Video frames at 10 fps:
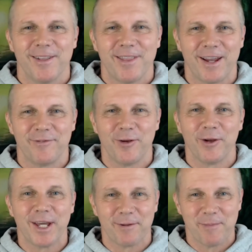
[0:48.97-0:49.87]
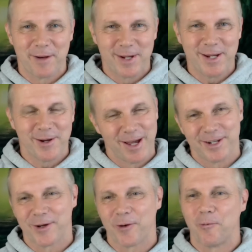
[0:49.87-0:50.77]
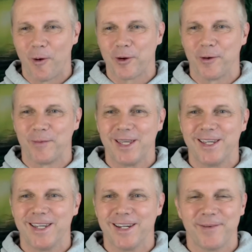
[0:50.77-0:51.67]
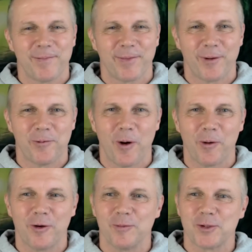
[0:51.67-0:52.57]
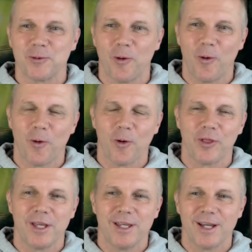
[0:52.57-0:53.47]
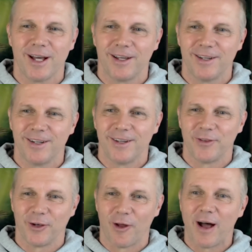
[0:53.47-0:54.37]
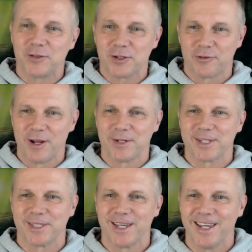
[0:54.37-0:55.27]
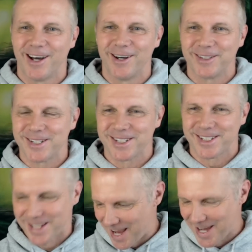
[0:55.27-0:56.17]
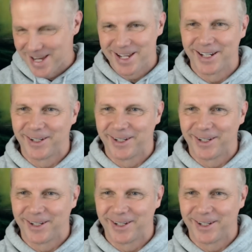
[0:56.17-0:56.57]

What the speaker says: that have not yet met me, and welcome here. Welcome to all the live streamers there. I'd say